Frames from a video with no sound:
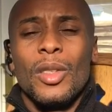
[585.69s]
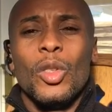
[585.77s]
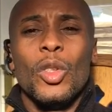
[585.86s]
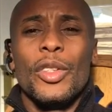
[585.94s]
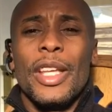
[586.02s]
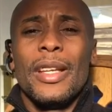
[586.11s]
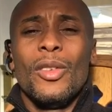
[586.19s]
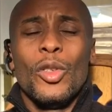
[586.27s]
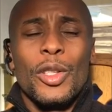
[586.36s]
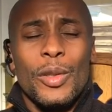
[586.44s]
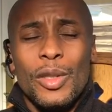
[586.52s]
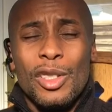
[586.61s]
or
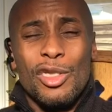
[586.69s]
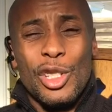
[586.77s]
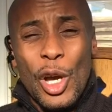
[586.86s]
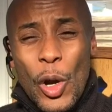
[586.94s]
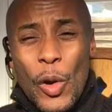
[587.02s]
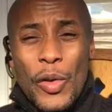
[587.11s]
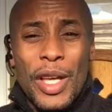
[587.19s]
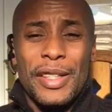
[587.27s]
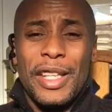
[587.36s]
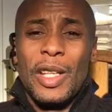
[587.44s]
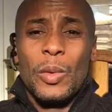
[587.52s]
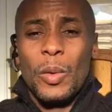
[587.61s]
you need to know that
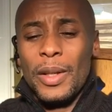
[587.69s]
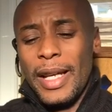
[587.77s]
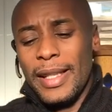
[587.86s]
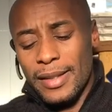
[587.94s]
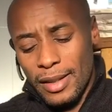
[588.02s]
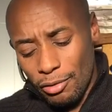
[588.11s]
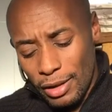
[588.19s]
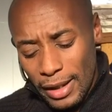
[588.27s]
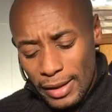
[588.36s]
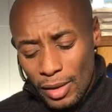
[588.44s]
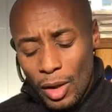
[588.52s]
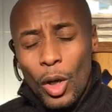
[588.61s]
they equal 180
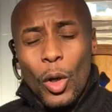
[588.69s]
degrees,